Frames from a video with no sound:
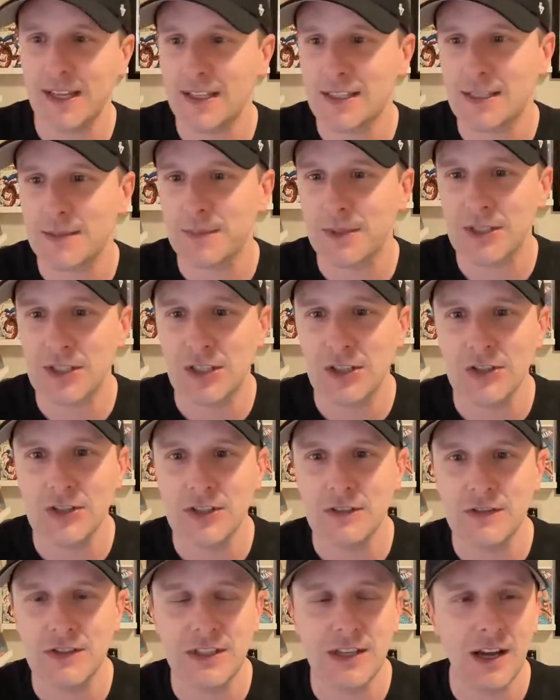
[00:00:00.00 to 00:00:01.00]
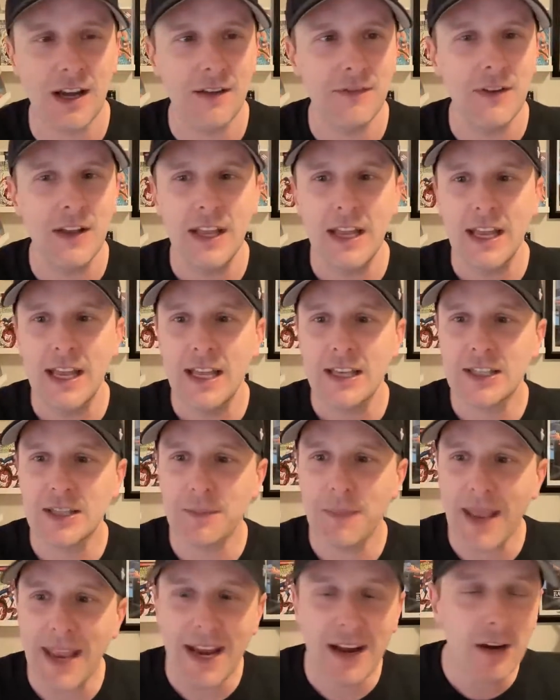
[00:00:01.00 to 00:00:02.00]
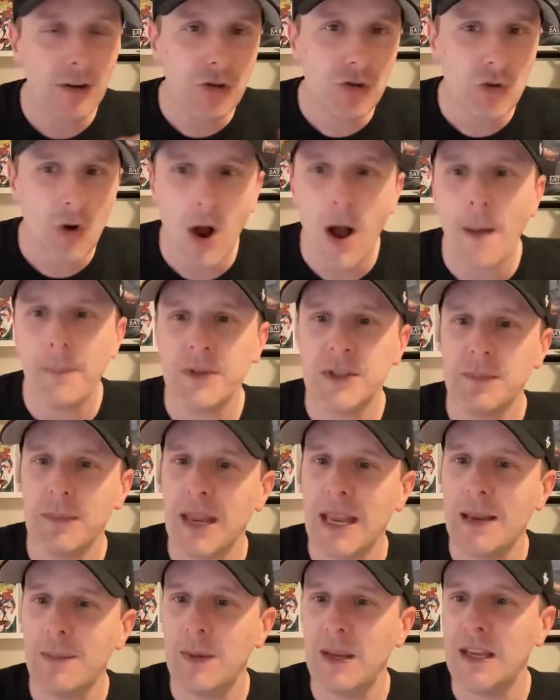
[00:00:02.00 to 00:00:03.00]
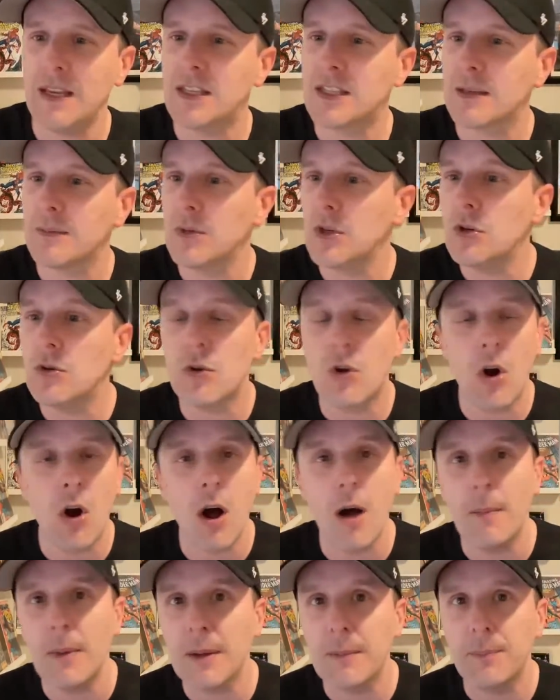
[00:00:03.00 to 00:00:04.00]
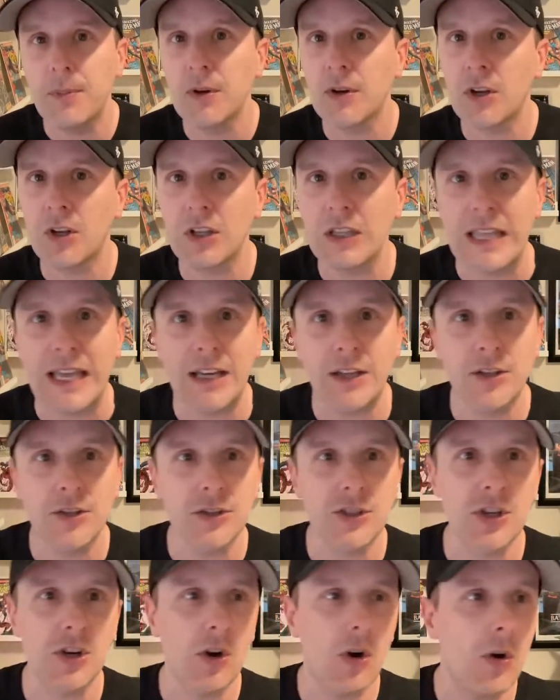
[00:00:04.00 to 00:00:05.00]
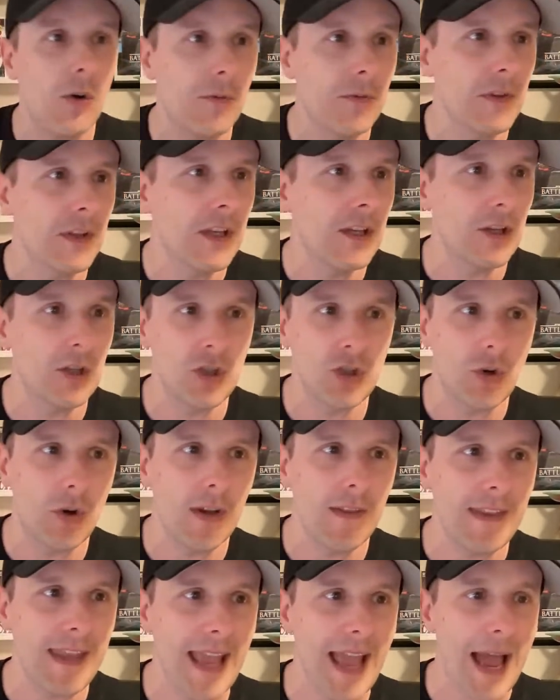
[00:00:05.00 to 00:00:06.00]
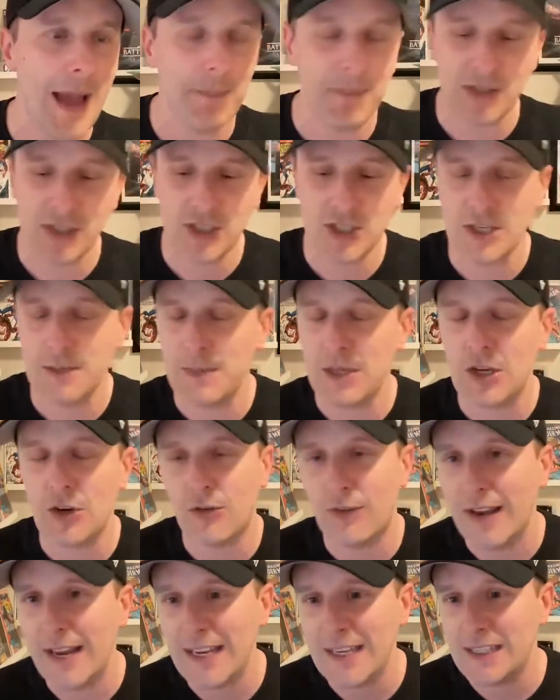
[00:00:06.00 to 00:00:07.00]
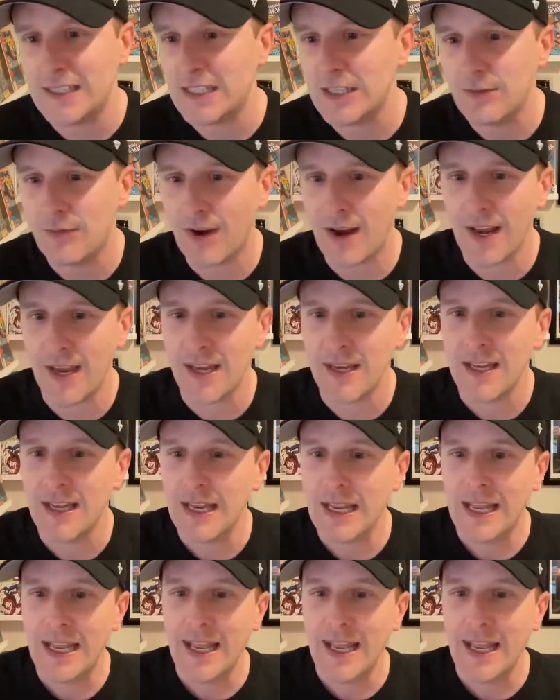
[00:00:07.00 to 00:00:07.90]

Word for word: going to get some exclusive stuff, some airdrops, maybe some new comic book collectors are hopefully going to join the app. That's going to be crazy, right?